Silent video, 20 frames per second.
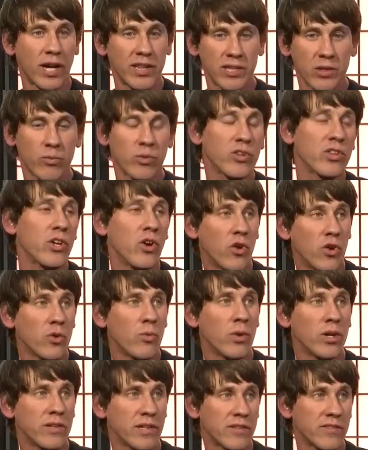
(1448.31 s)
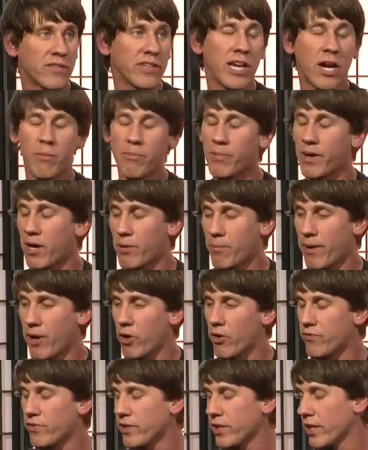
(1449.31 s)
I think we're the only one that see how, how
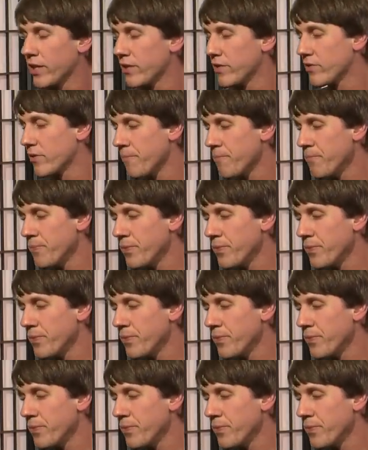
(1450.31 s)
powerful that is.